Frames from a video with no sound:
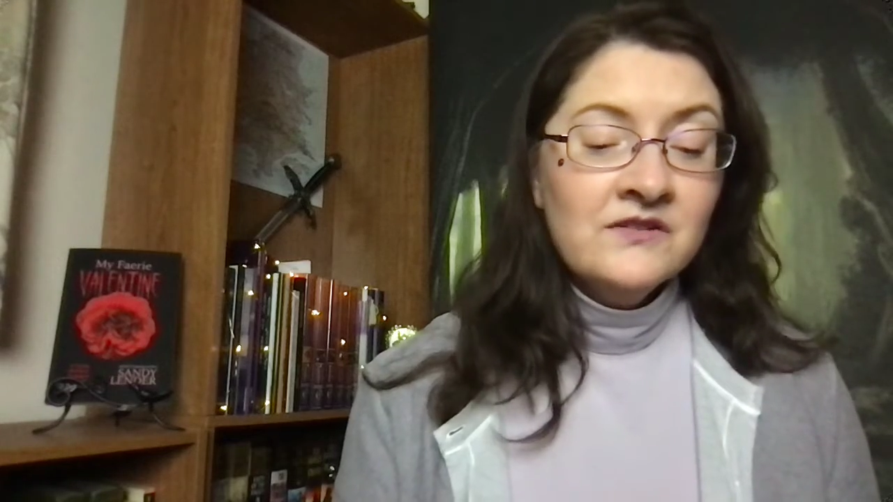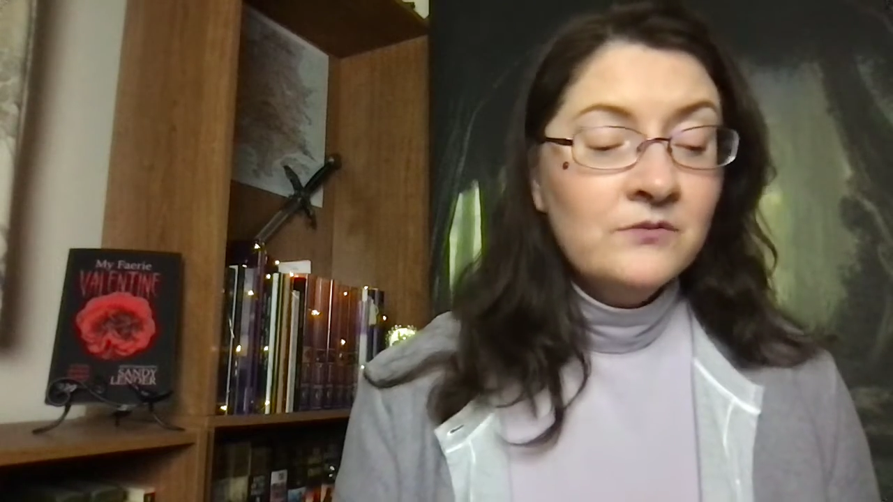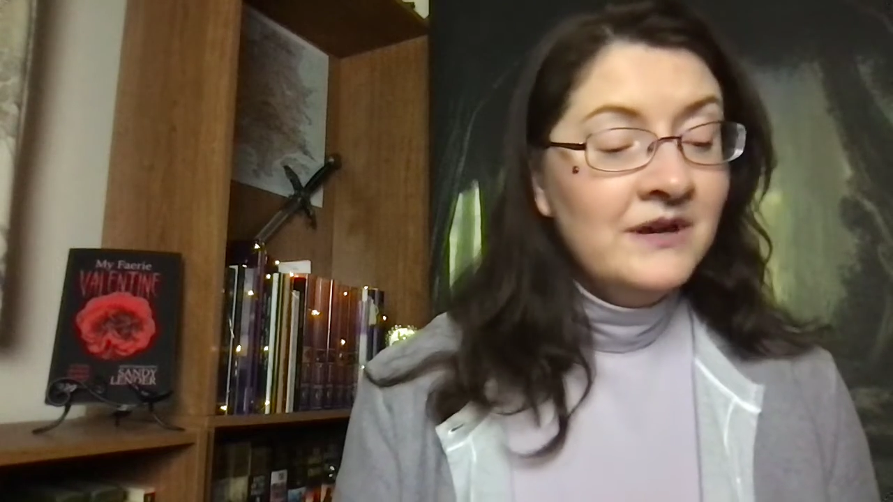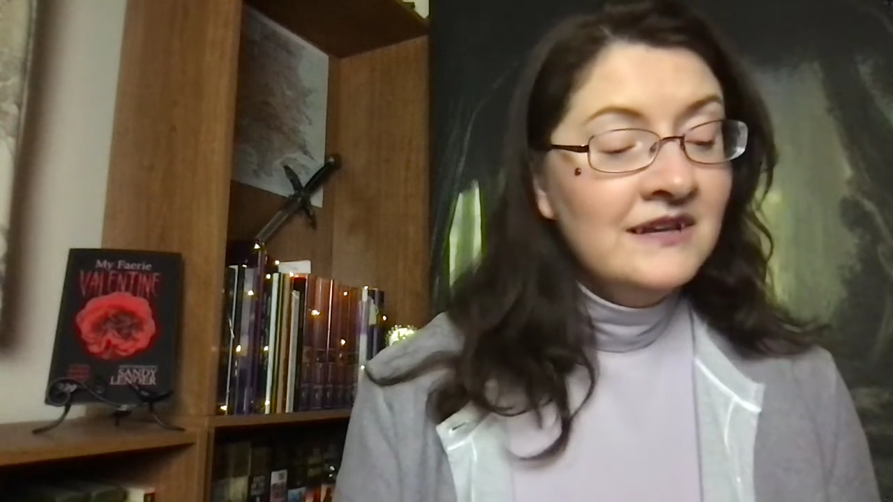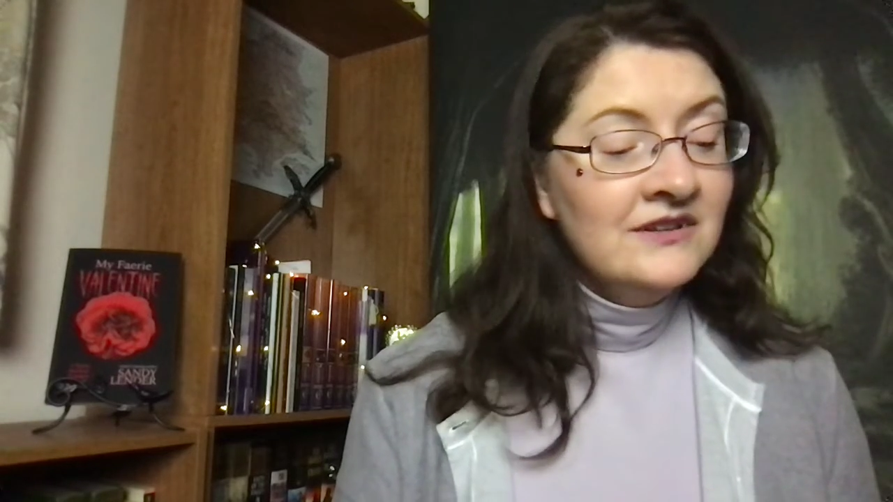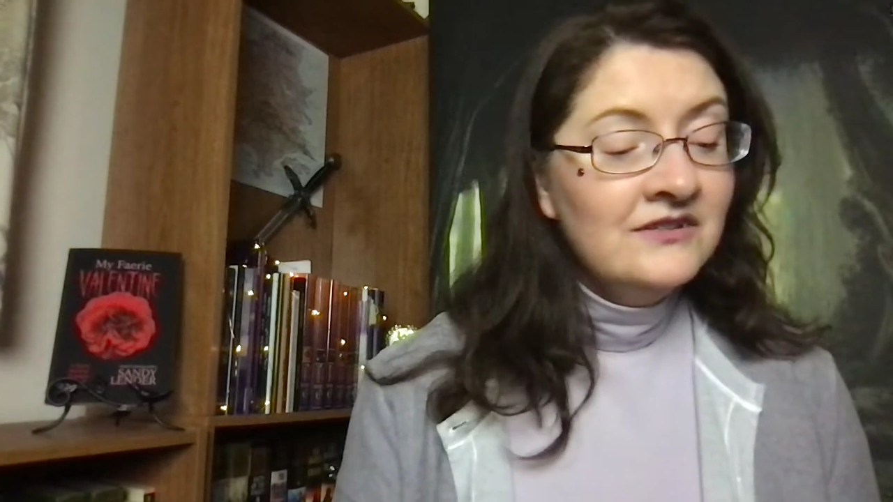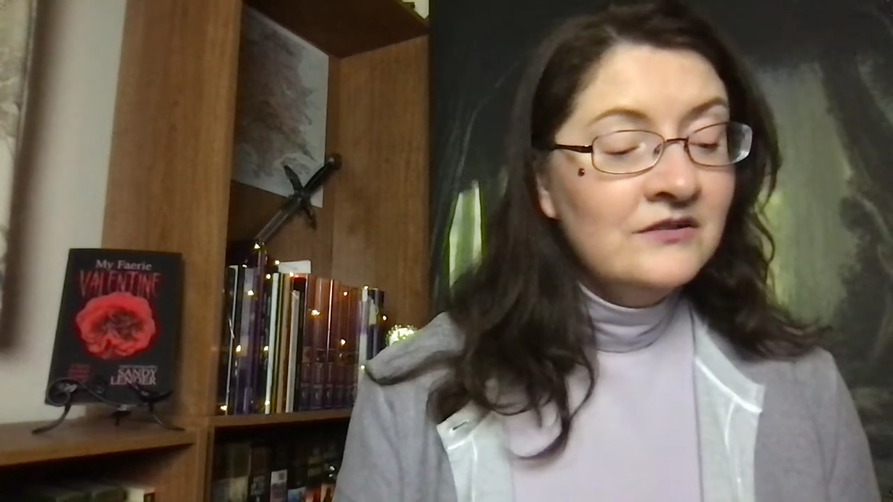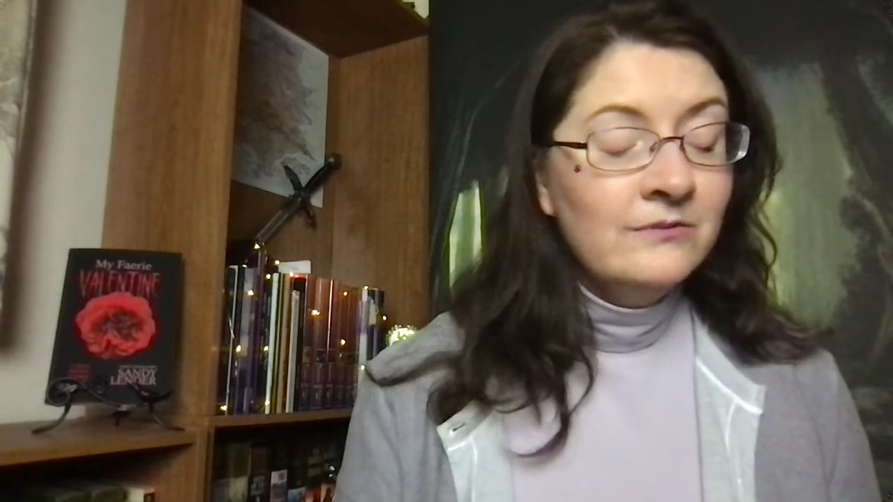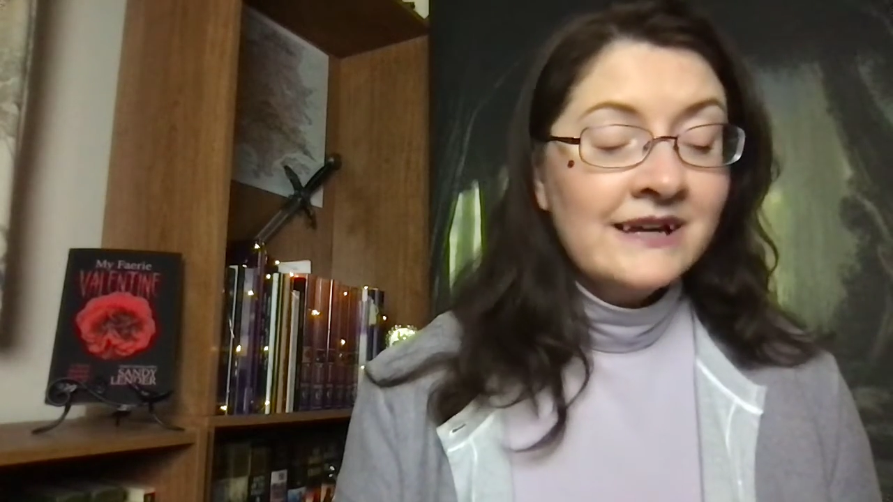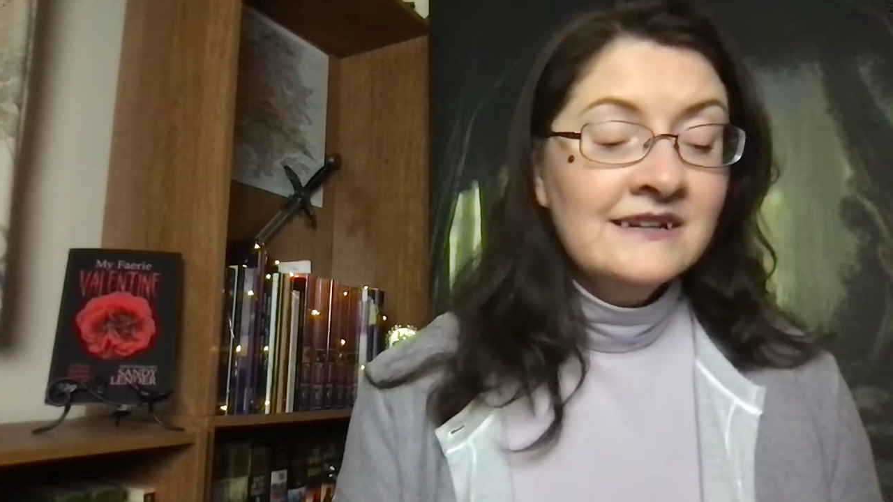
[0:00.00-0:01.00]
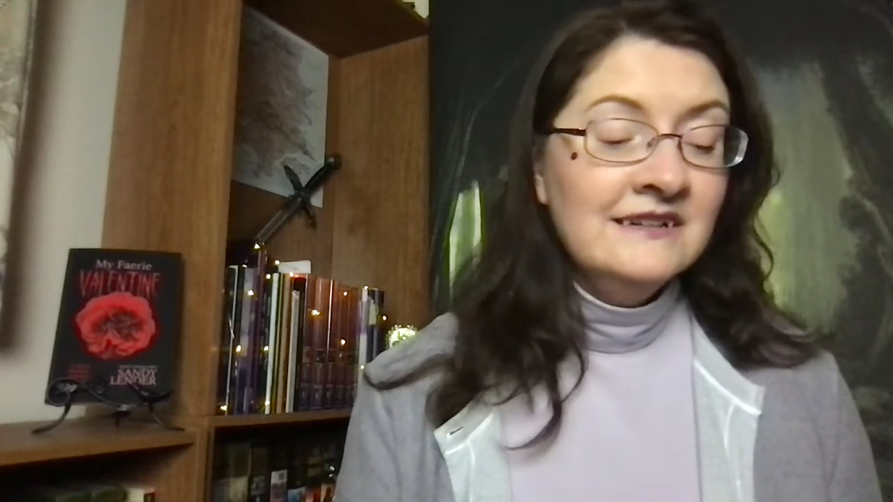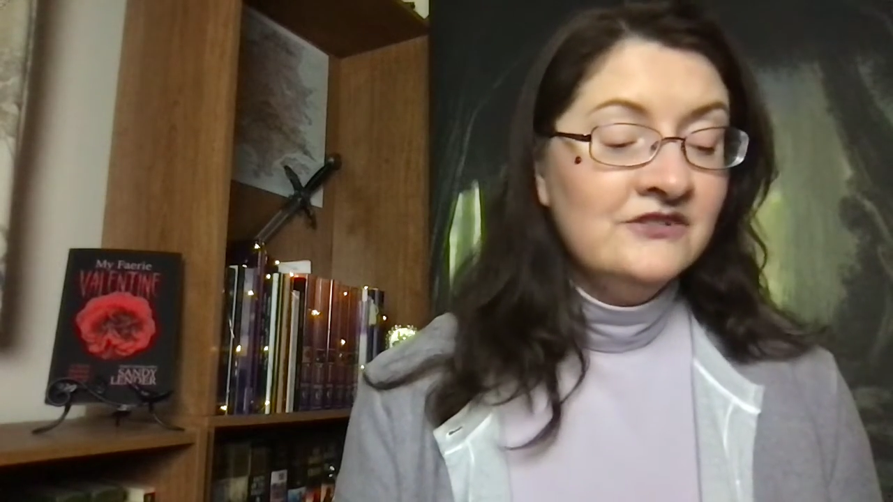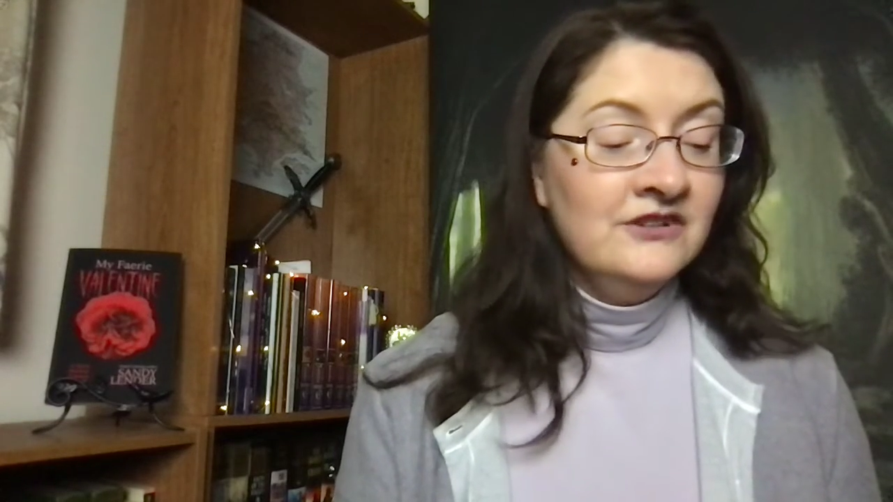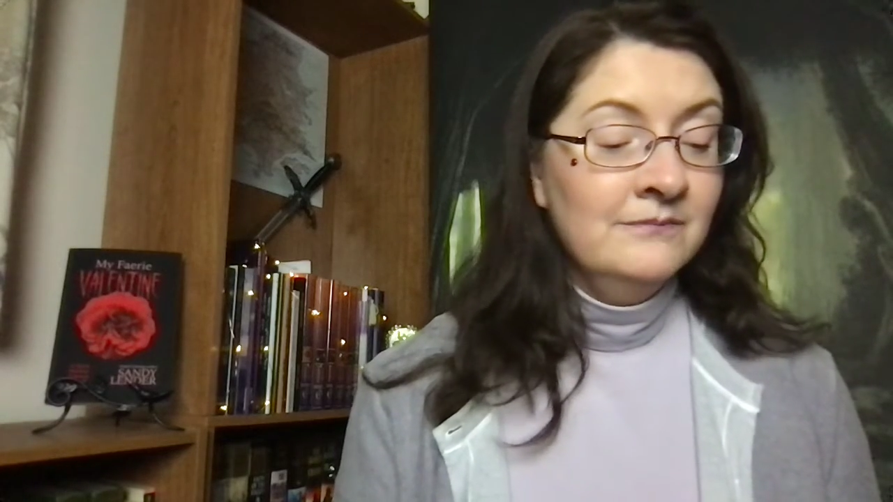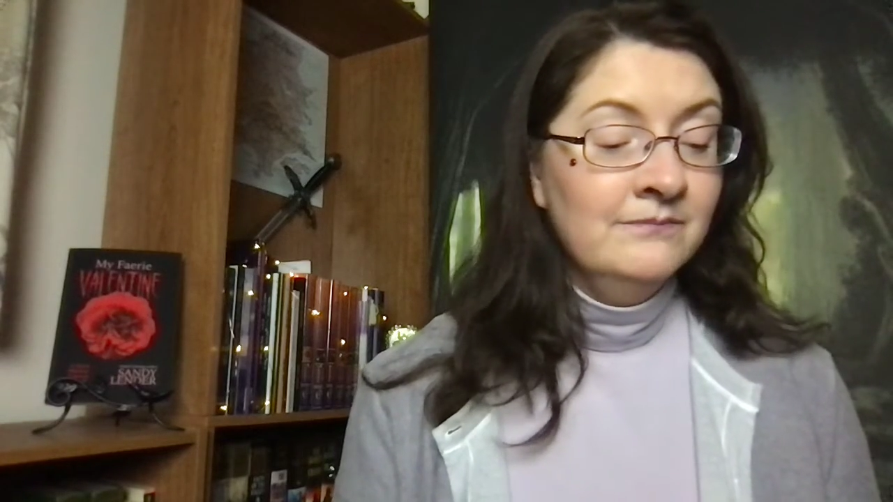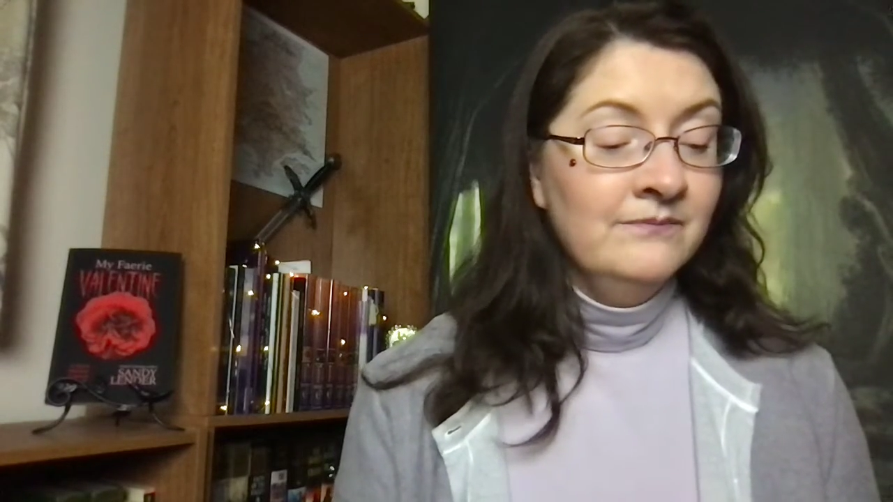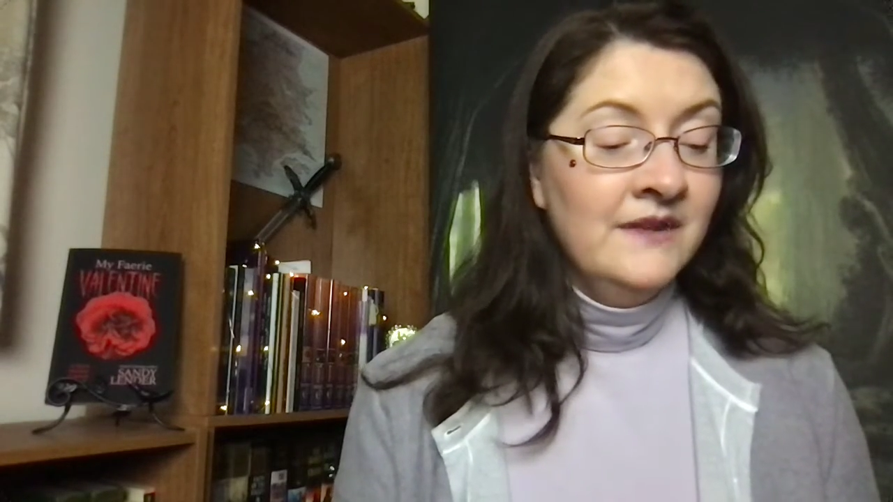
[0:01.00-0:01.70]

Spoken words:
sweetness to recognition.